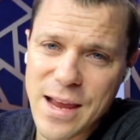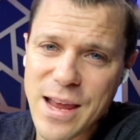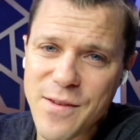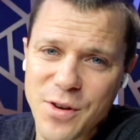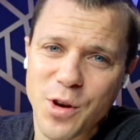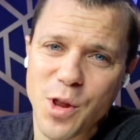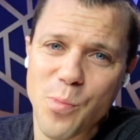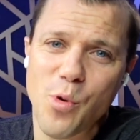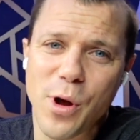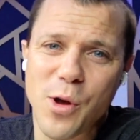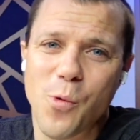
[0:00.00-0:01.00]
even to the
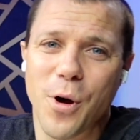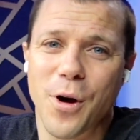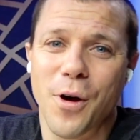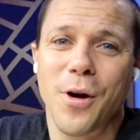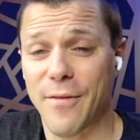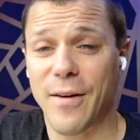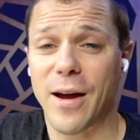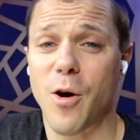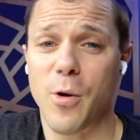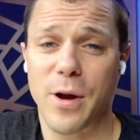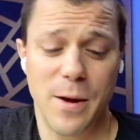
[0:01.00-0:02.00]
point where if I
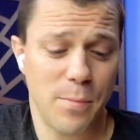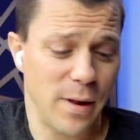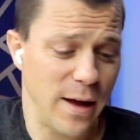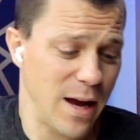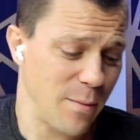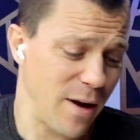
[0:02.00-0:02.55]
go and hit play on